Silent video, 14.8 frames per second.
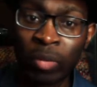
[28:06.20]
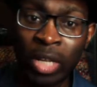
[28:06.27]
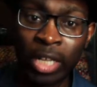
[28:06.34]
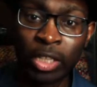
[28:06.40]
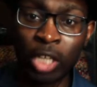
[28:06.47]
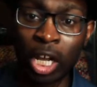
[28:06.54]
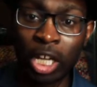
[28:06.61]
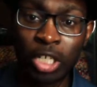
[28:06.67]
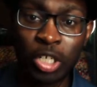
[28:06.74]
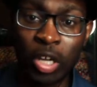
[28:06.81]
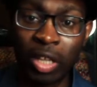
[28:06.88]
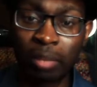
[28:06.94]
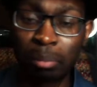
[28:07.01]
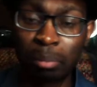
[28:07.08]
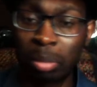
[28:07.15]
not
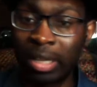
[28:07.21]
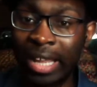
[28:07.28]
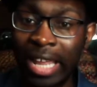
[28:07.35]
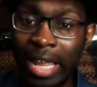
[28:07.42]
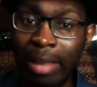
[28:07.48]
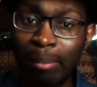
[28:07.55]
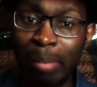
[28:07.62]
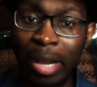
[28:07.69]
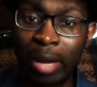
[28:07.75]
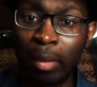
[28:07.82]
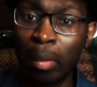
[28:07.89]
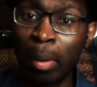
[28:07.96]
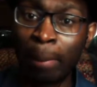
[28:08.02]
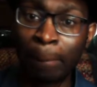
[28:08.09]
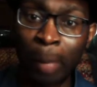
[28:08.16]
just play, but
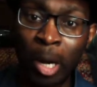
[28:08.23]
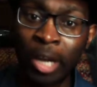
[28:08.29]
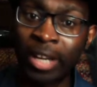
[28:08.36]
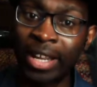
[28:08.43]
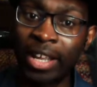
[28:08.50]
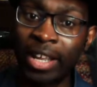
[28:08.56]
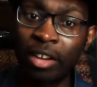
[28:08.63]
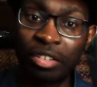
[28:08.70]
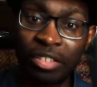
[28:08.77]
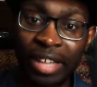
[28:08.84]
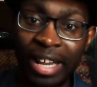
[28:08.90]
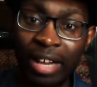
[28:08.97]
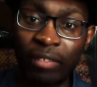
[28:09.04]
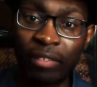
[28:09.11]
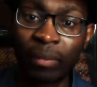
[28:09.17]
marketing
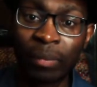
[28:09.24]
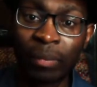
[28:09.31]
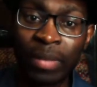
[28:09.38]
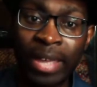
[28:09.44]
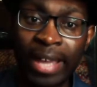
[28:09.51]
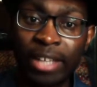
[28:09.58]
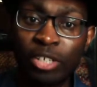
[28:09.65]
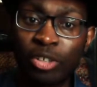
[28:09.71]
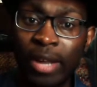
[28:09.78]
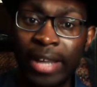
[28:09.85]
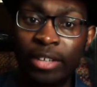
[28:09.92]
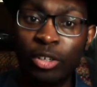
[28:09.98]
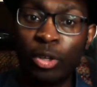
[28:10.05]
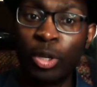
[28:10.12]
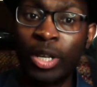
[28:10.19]
yourself and
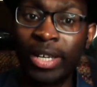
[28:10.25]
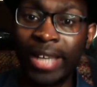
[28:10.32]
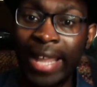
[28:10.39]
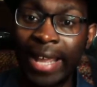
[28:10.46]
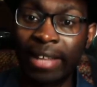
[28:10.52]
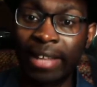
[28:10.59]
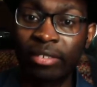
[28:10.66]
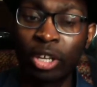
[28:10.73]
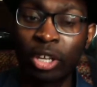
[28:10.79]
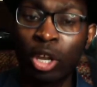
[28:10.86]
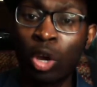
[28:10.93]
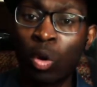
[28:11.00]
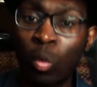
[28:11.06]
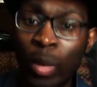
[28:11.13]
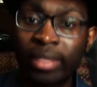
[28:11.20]
trying to connect
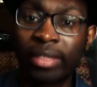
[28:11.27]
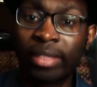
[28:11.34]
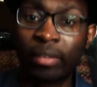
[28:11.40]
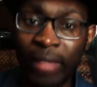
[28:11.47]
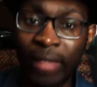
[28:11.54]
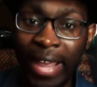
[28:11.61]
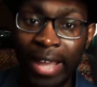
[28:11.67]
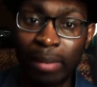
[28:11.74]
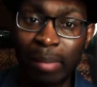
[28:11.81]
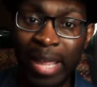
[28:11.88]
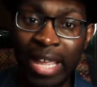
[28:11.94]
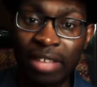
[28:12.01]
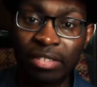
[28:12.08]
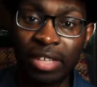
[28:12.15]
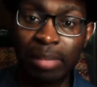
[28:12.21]
with the fan
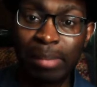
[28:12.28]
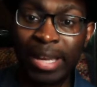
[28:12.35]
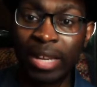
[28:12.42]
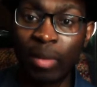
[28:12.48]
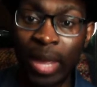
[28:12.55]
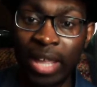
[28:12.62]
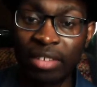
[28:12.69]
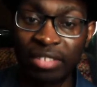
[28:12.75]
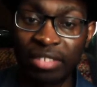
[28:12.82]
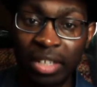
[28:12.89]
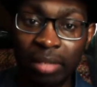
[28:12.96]
base in many ways.